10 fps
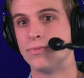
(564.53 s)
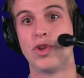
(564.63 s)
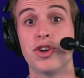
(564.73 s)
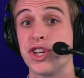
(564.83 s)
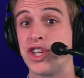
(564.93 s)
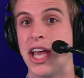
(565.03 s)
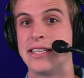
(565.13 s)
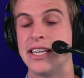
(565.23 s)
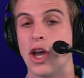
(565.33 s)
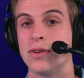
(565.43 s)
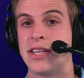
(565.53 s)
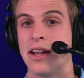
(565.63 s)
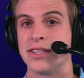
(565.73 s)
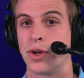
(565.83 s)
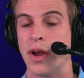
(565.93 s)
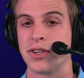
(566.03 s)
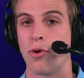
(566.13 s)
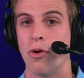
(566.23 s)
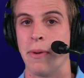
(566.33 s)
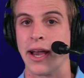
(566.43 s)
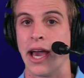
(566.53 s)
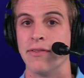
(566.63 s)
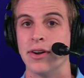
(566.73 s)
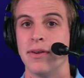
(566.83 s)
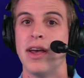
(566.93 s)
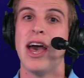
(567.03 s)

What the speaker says: there's a chance he goes down as the greatest quarterback ever.